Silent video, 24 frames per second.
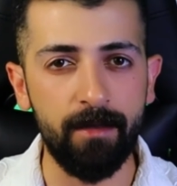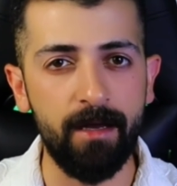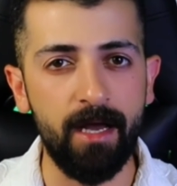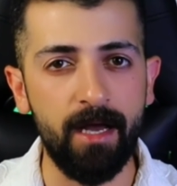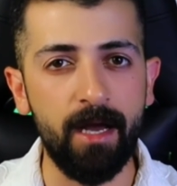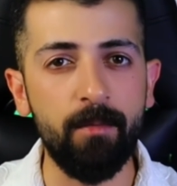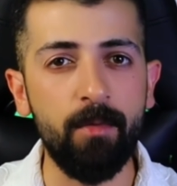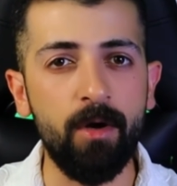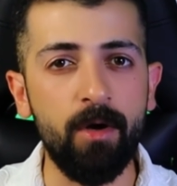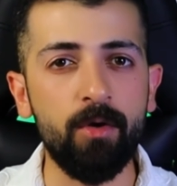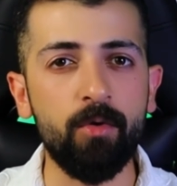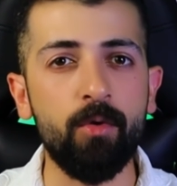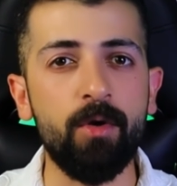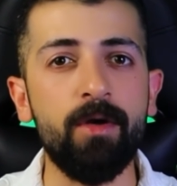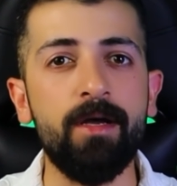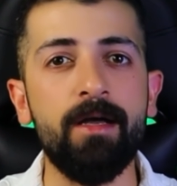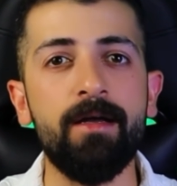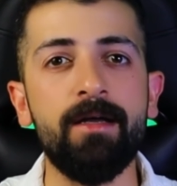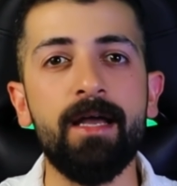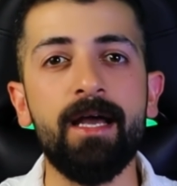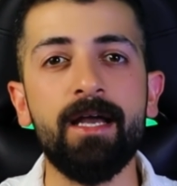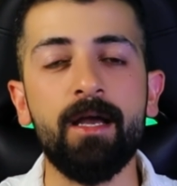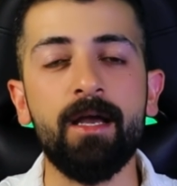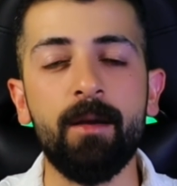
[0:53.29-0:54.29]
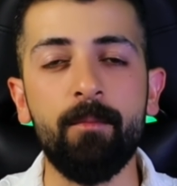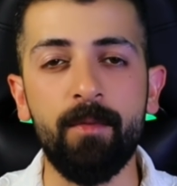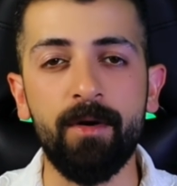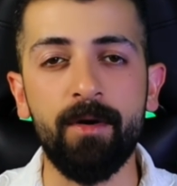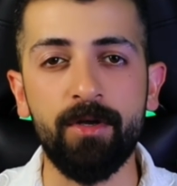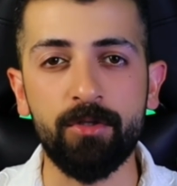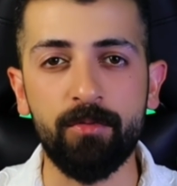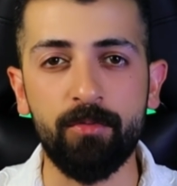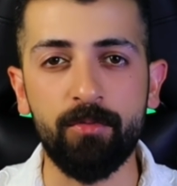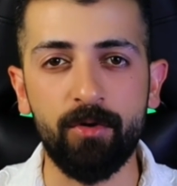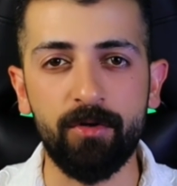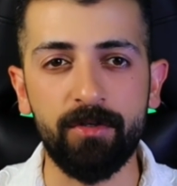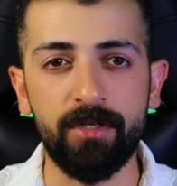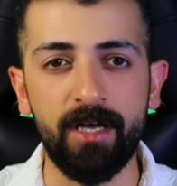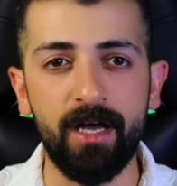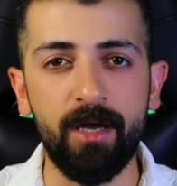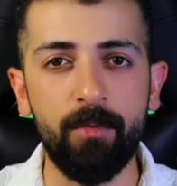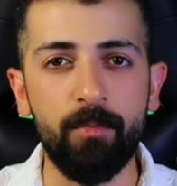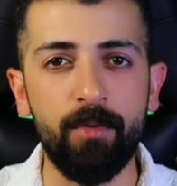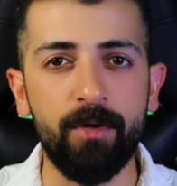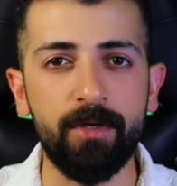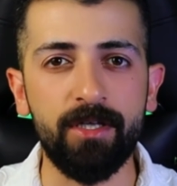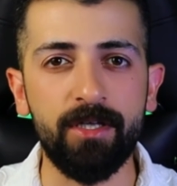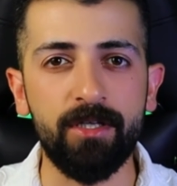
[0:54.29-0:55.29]
I'm not going to take up much of your
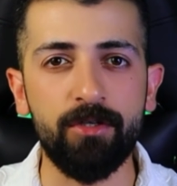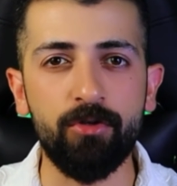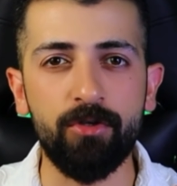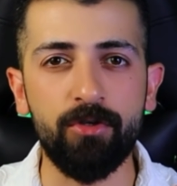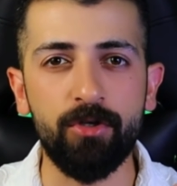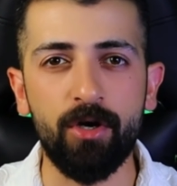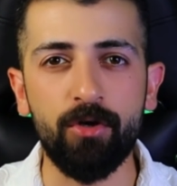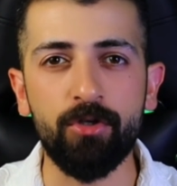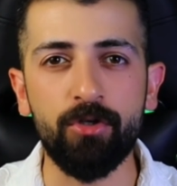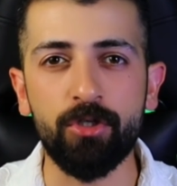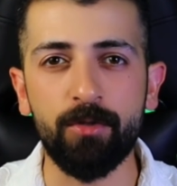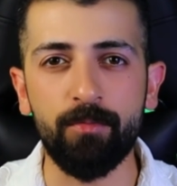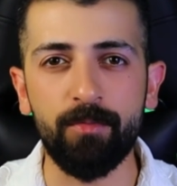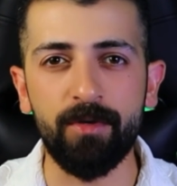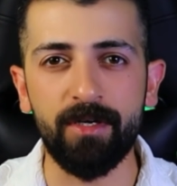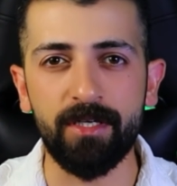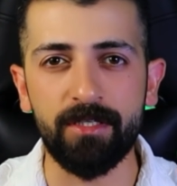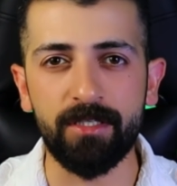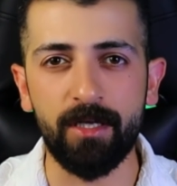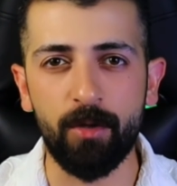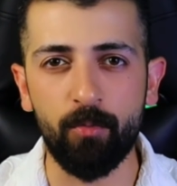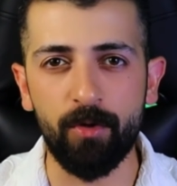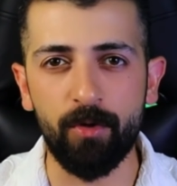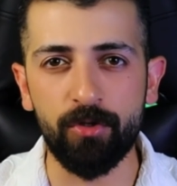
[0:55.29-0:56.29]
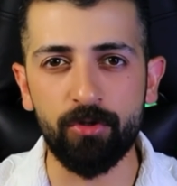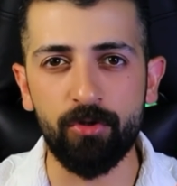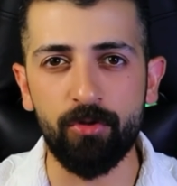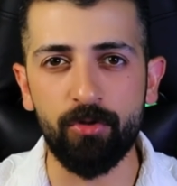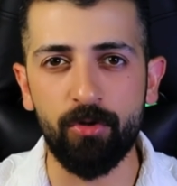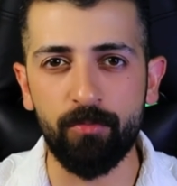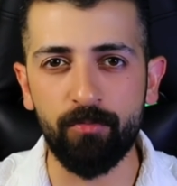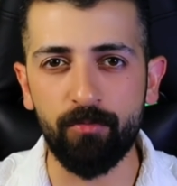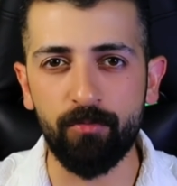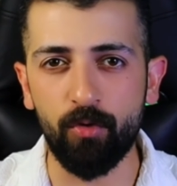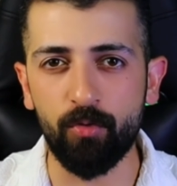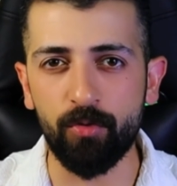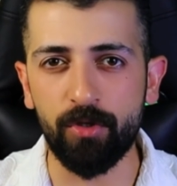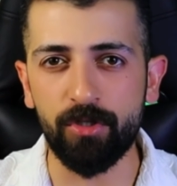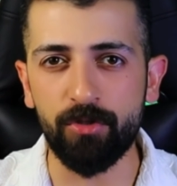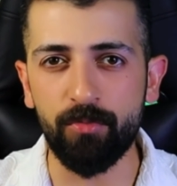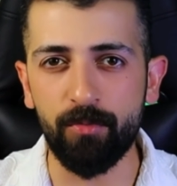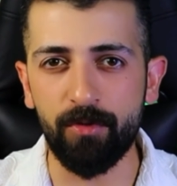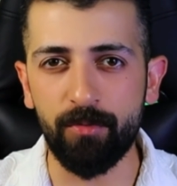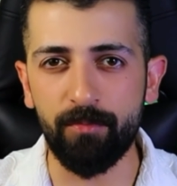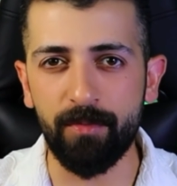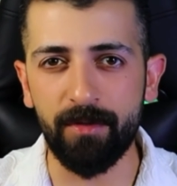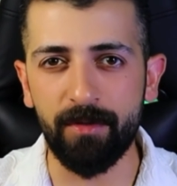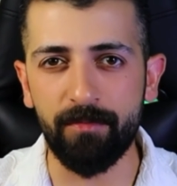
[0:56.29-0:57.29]
time with the introduction because I want you to focus
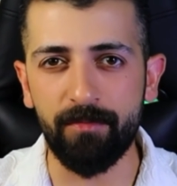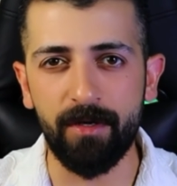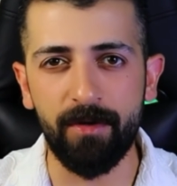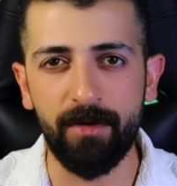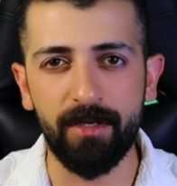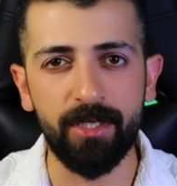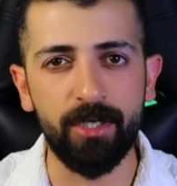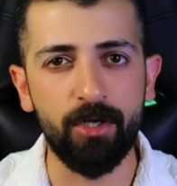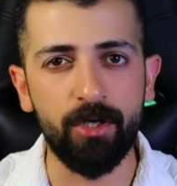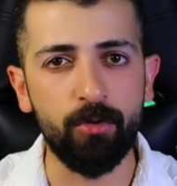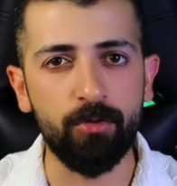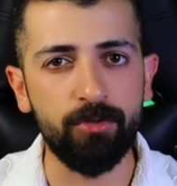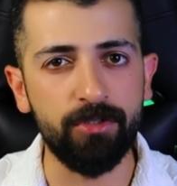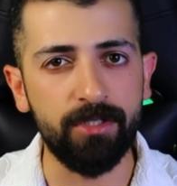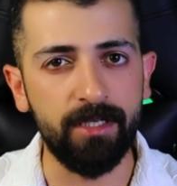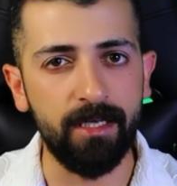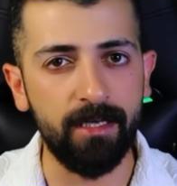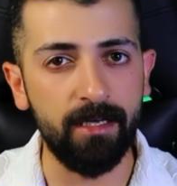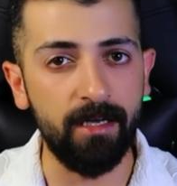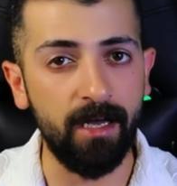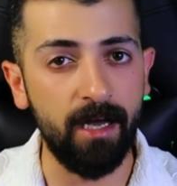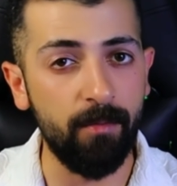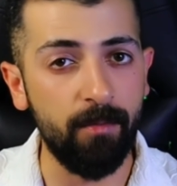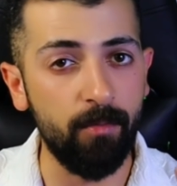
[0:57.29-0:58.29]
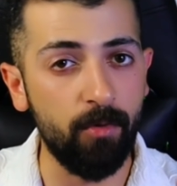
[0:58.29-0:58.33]
with me very closely.